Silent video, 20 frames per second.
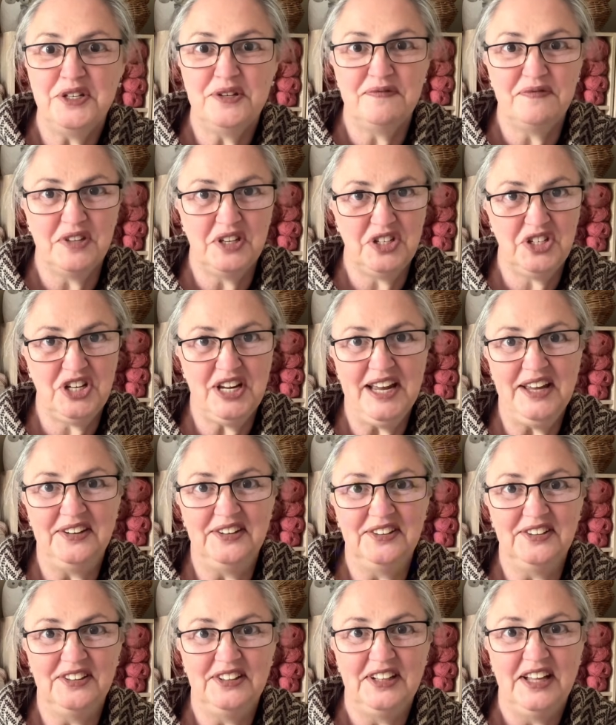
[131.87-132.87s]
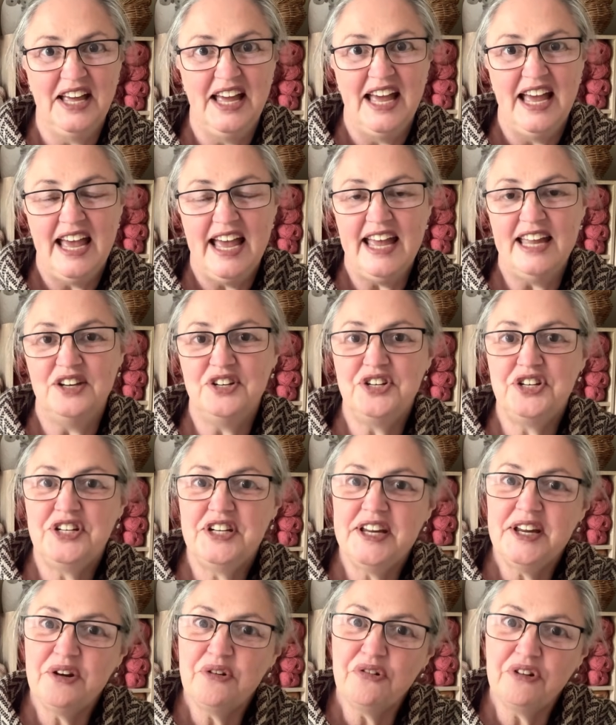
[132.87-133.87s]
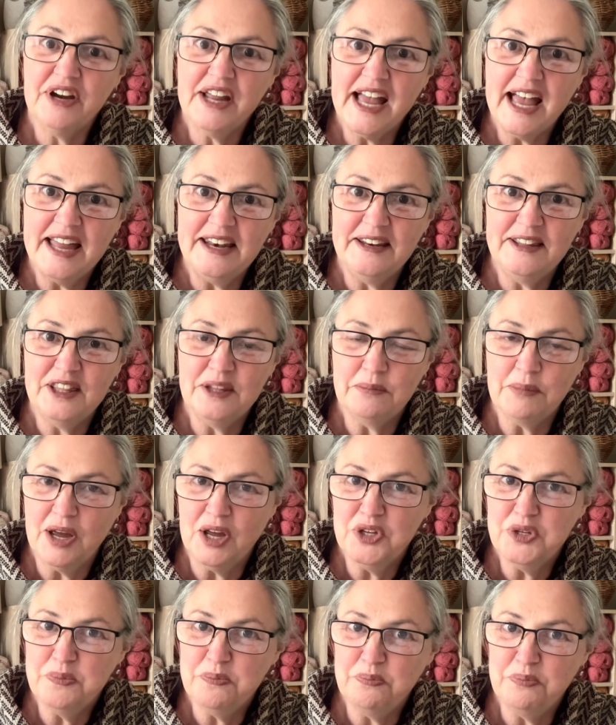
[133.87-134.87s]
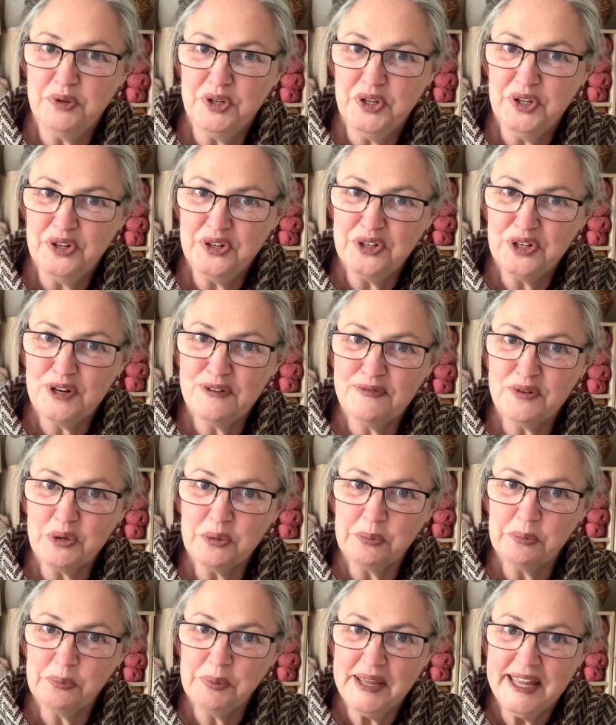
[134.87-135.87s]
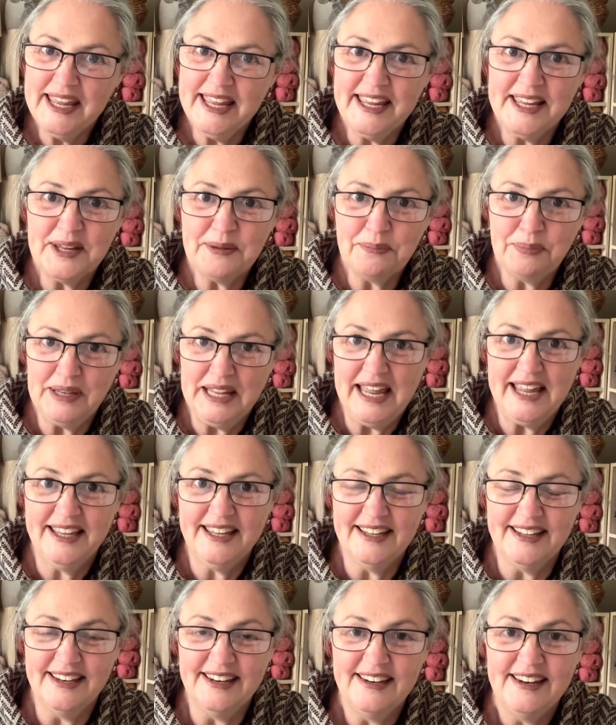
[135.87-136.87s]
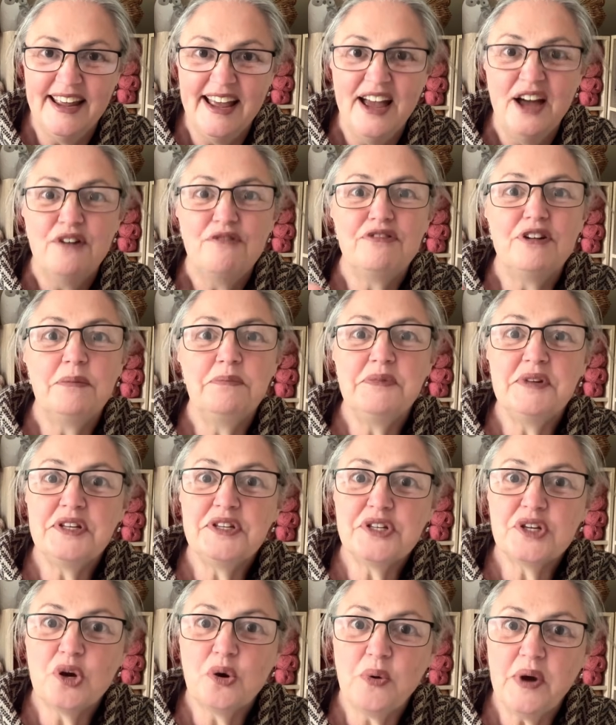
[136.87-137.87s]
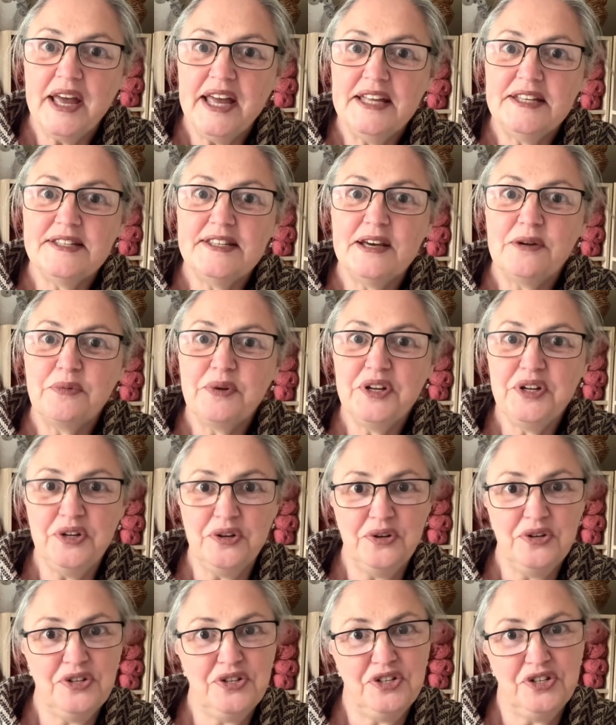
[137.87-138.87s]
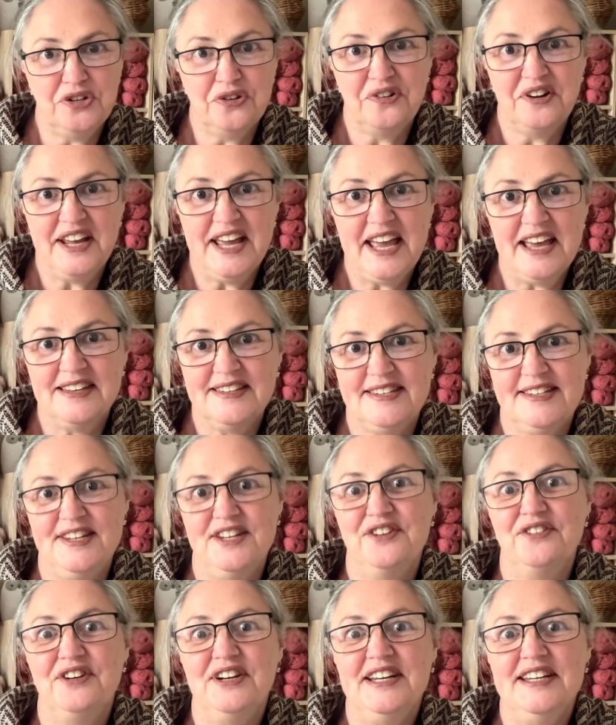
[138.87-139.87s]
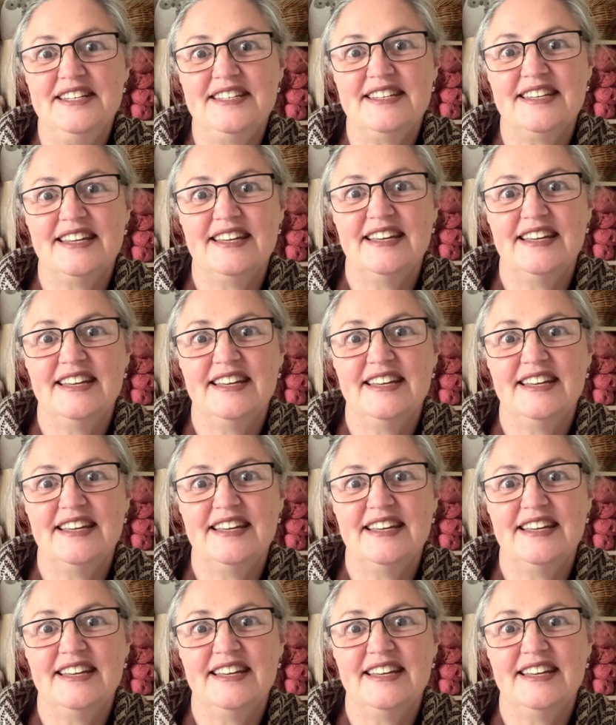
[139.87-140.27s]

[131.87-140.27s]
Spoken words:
of the channel and she created the most beautiful pink blanket from the squares that we used during our series.